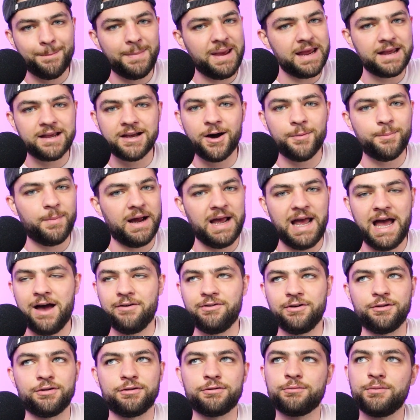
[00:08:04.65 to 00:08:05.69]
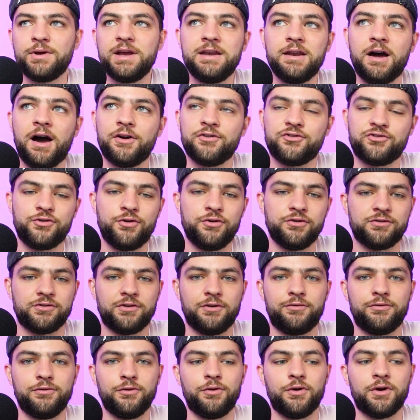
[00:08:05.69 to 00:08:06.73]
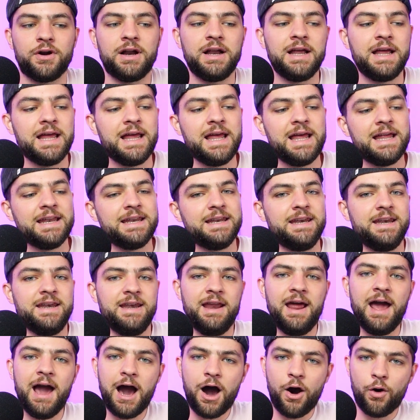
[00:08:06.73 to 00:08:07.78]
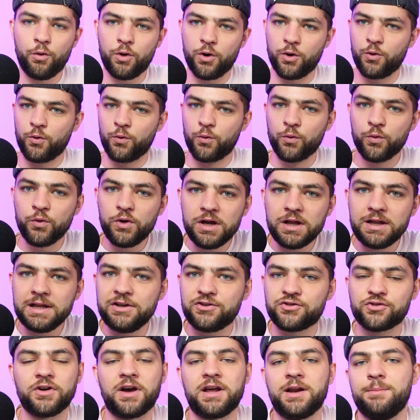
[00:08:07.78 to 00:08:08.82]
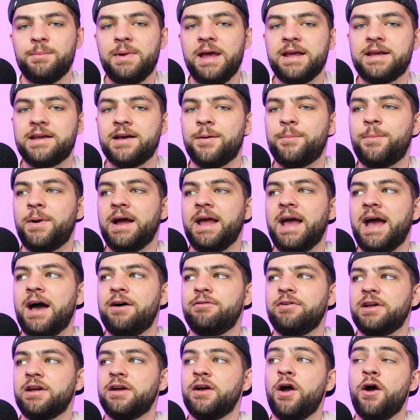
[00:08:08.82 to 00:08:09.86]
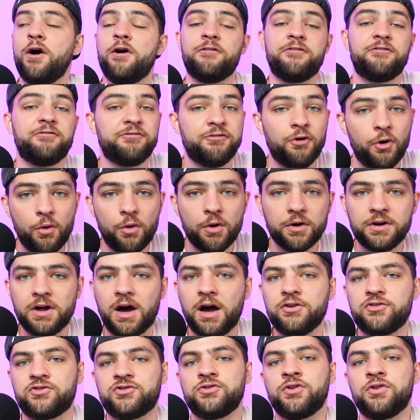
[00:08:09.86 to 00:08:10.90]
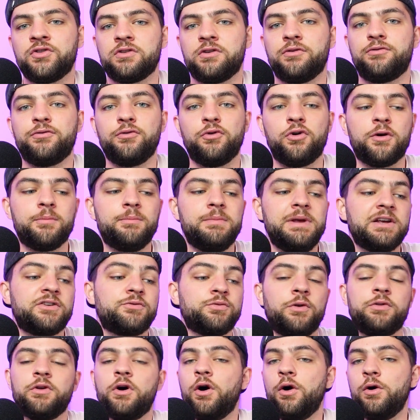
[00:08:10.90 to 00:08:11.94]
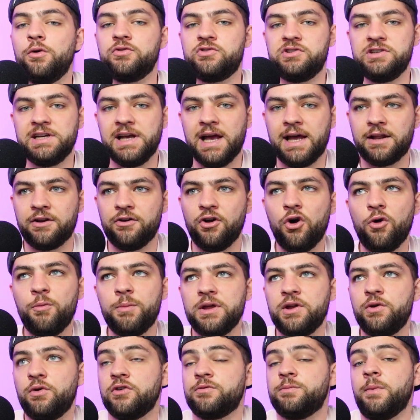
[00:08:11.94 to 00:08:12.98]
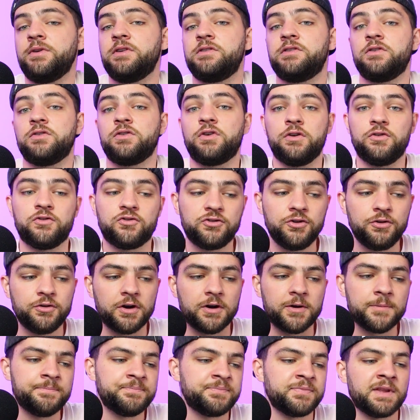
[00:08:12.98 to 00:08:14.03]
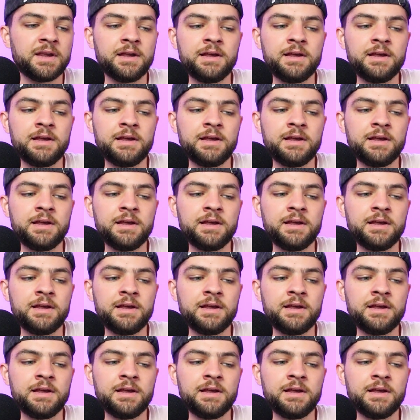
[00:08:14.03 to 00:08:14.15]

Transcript: to make up by having three non-shooters on the floor. Now we're really trying to make up by having four non-shooters on the floor mixed with O G Anunoby, who, as much as he's a good shooter,